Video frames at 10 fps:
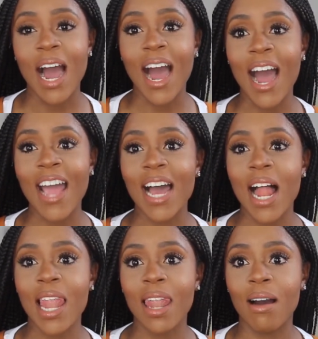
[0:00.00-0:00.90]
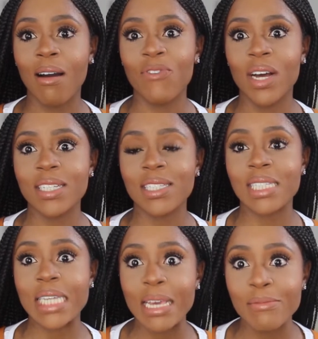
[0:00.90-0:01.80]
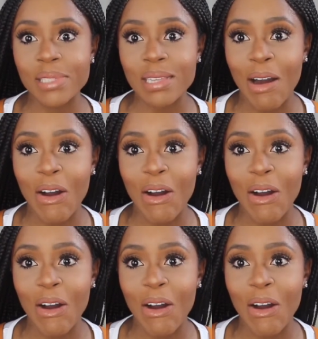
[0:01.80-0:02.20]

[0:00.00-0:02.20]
I love chips.